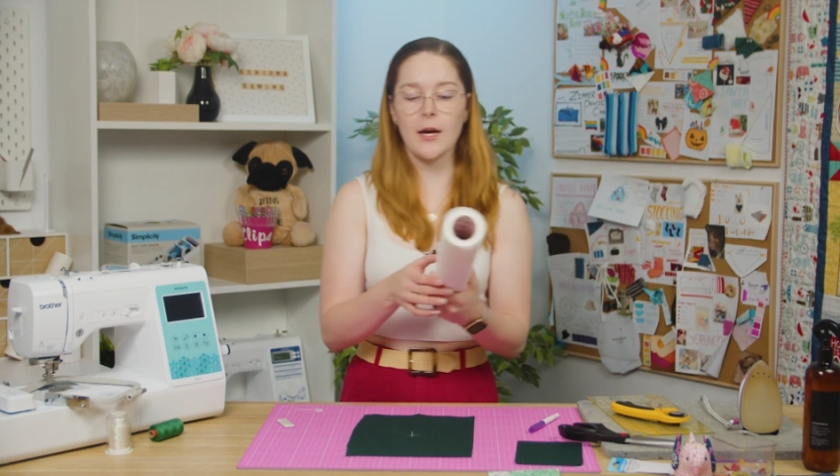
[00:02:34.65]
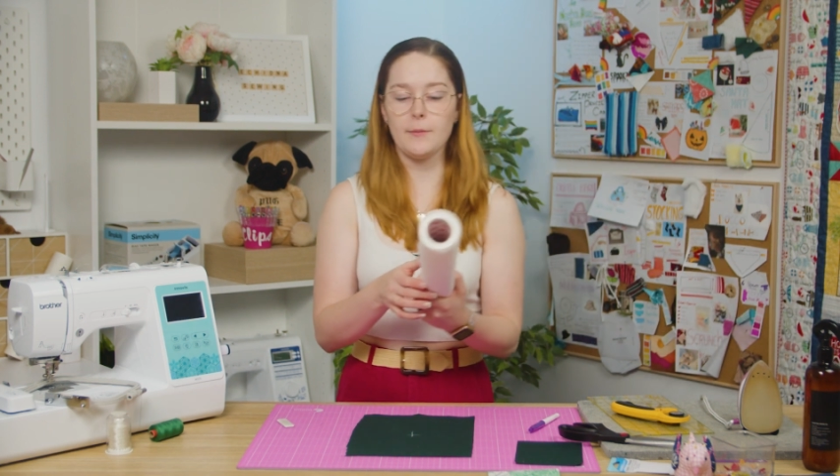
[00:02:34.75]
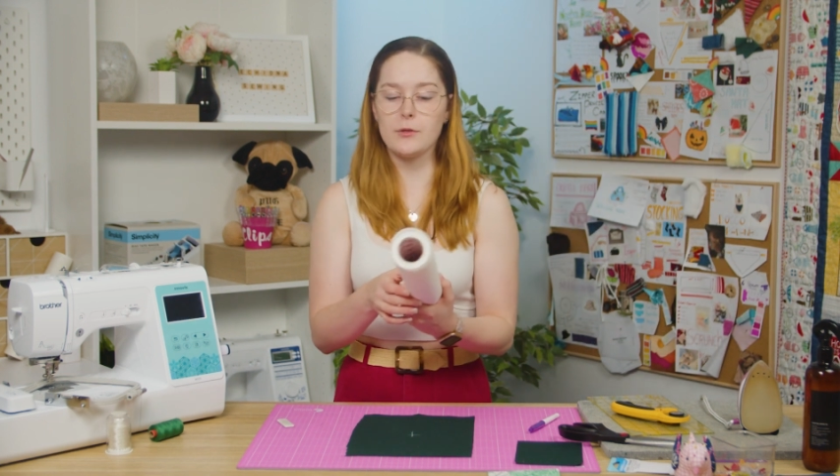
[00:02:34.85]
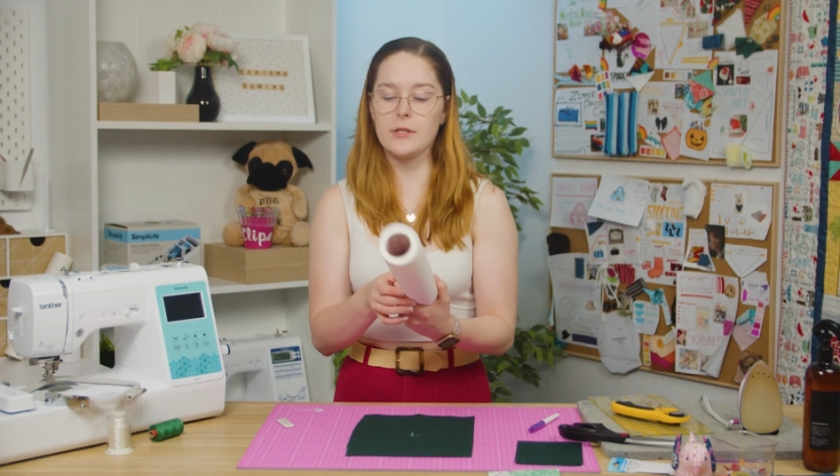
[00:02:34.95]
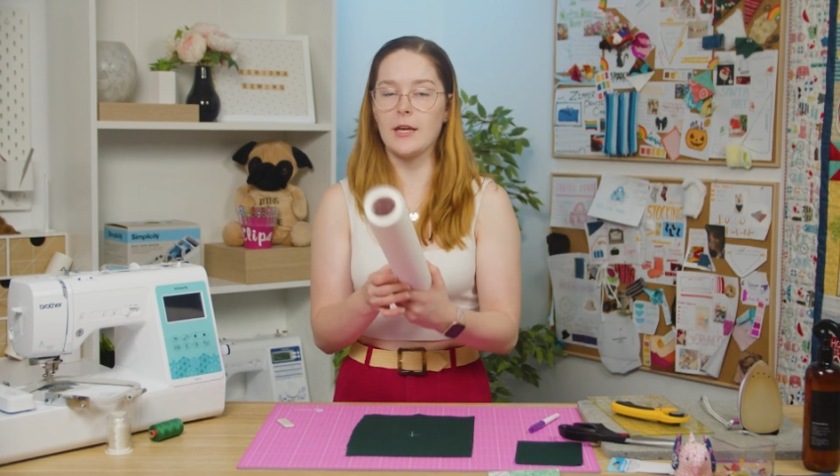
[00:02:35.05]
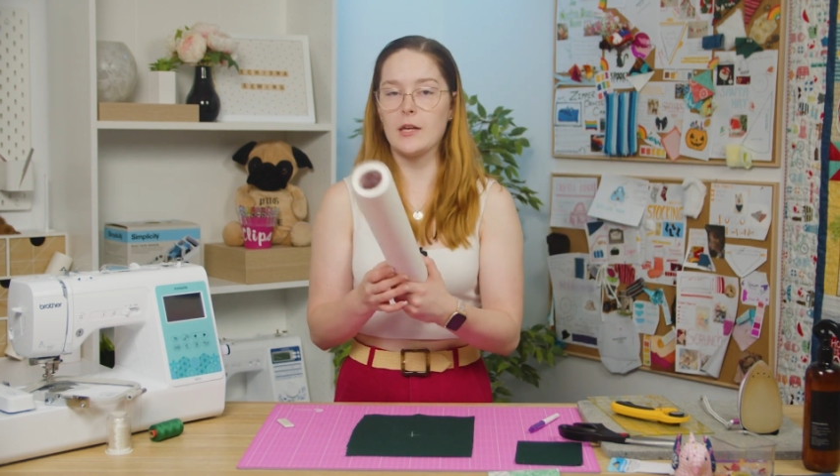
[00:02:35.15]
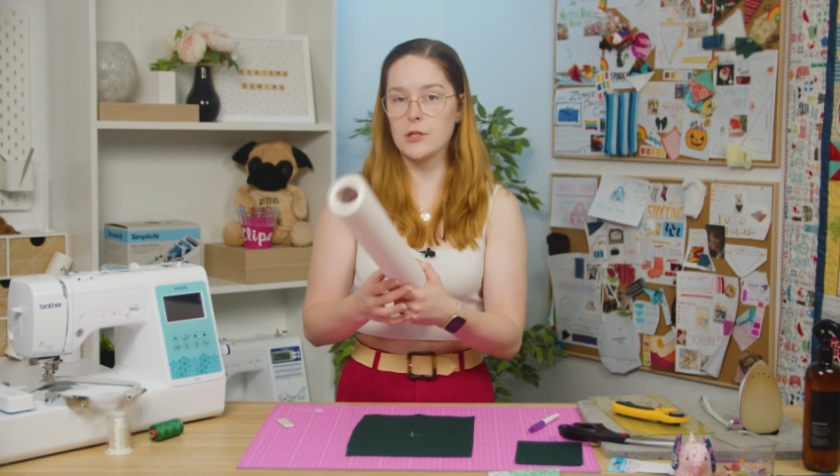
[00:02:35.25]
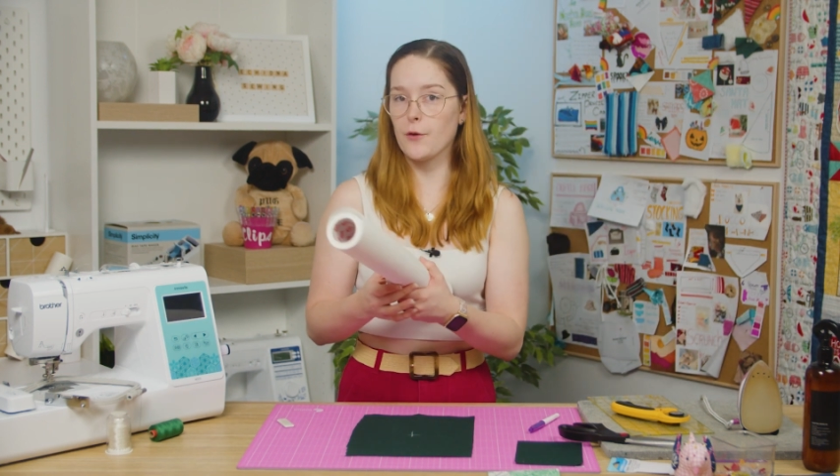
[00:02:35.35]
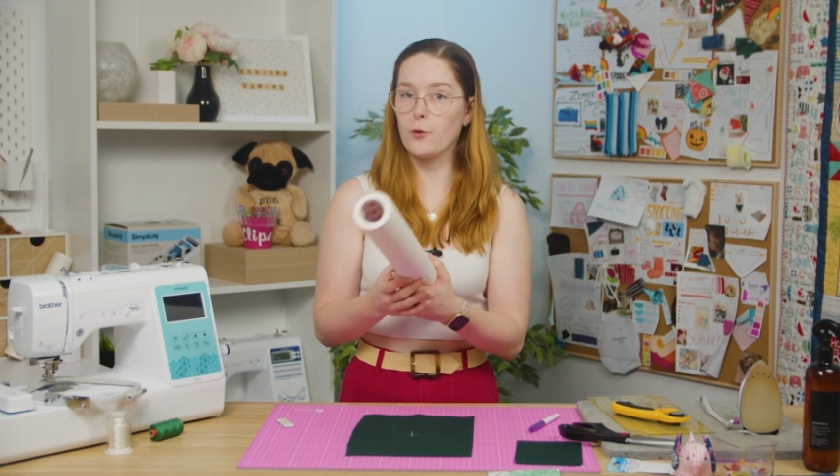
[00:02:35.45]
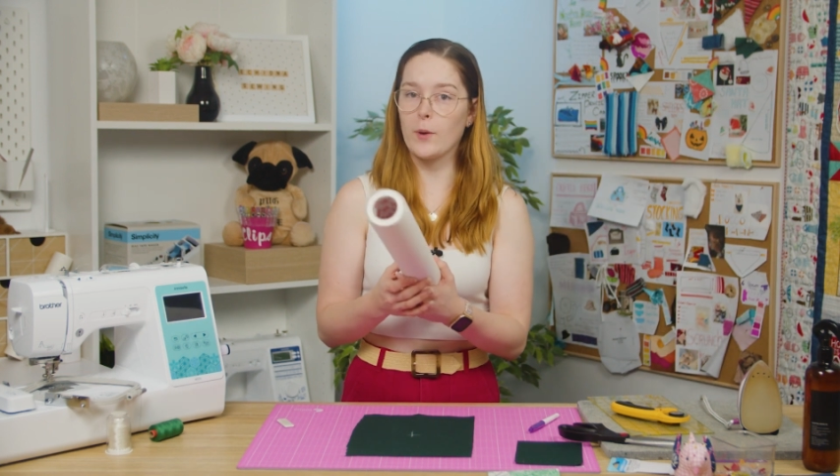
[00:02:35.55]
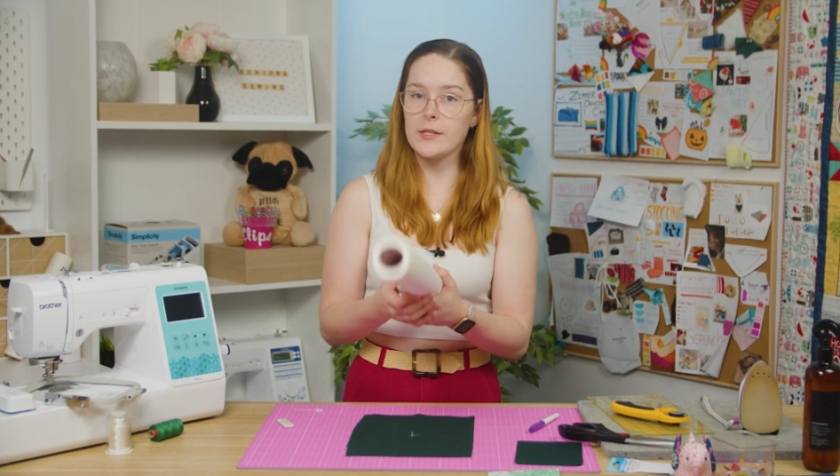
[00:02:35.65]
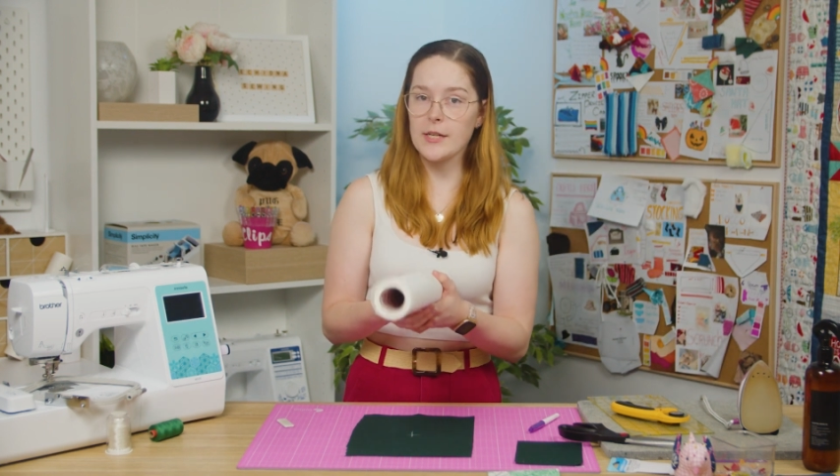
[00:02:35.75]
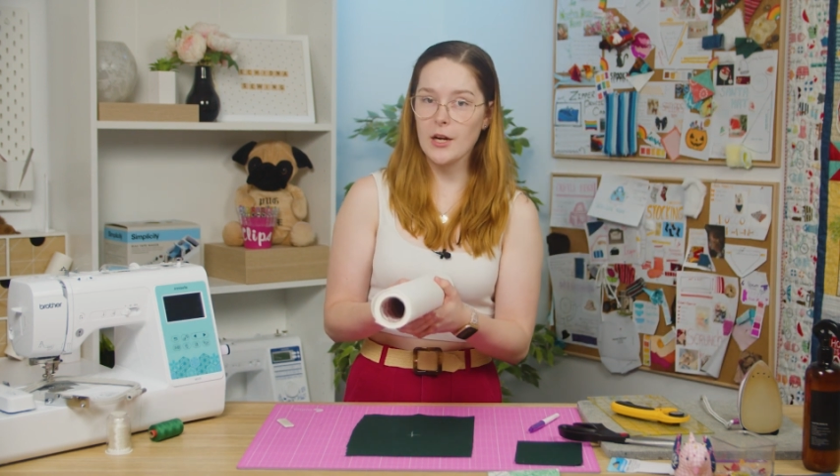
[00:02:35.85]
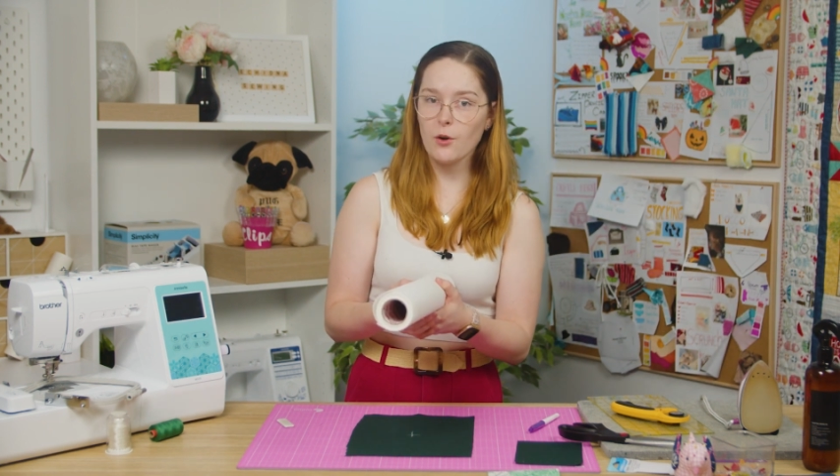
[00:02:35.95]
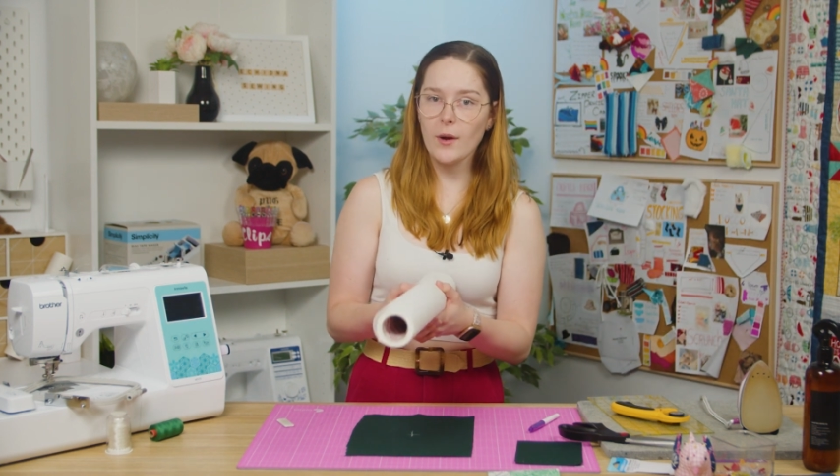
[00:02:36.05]
I'm using a soft away
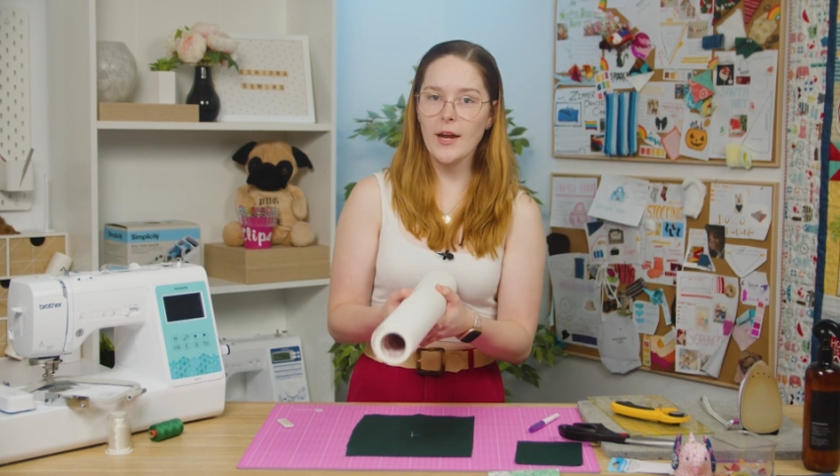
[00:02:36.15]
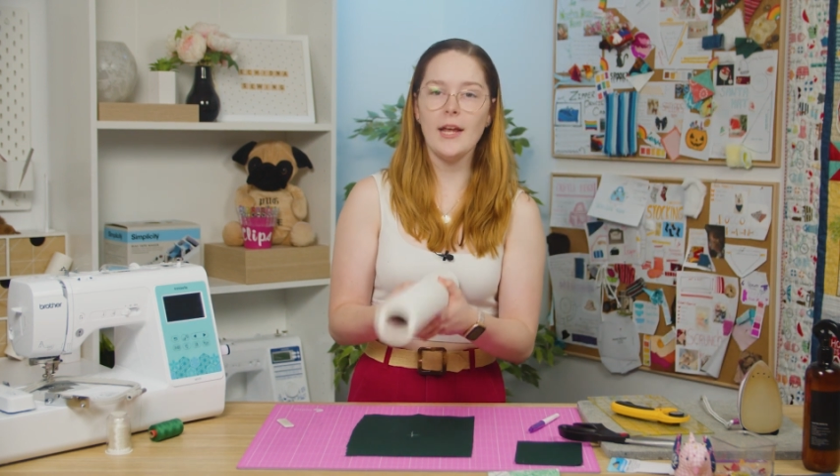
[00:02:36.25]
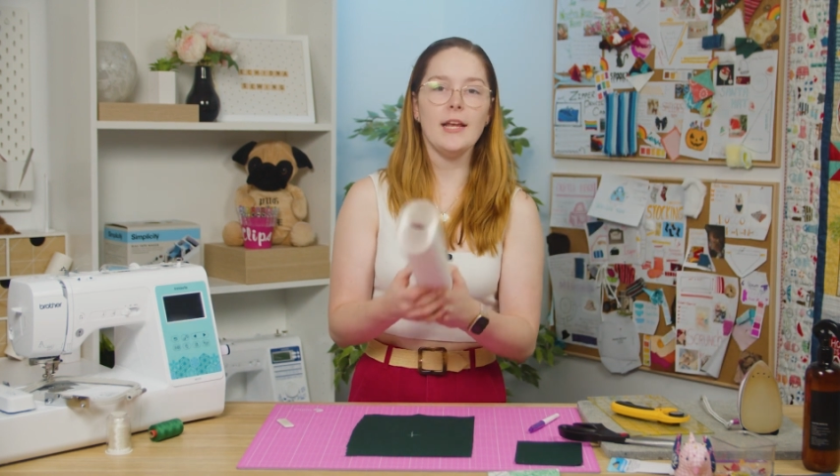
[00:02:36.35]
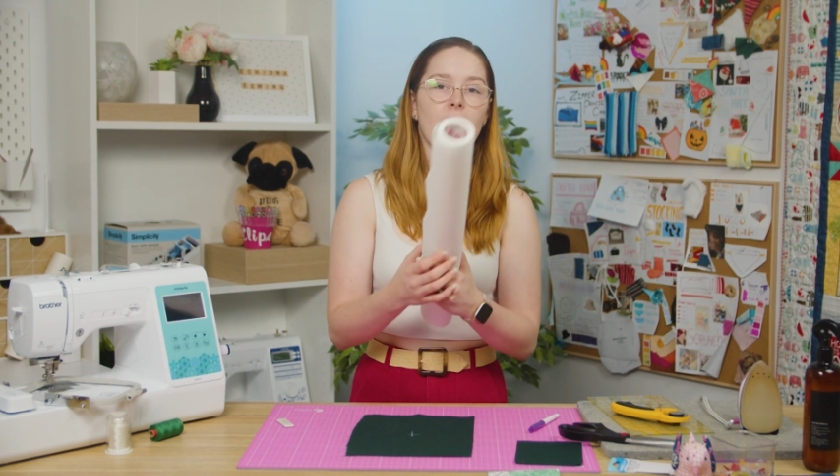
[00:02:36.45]
tearaway,